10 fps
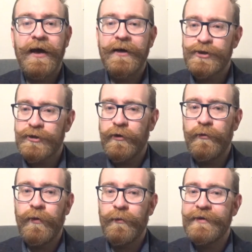a
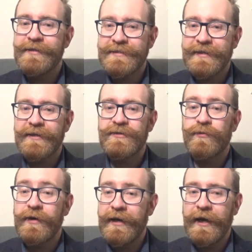show where we discuss
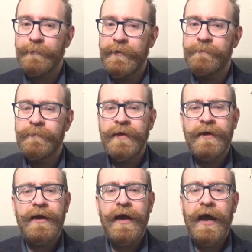reenactment
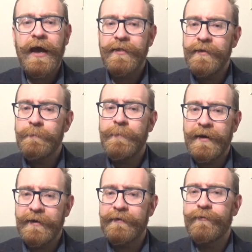and the
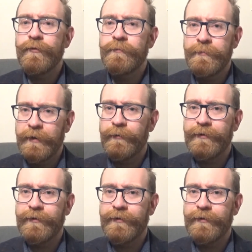medieval middle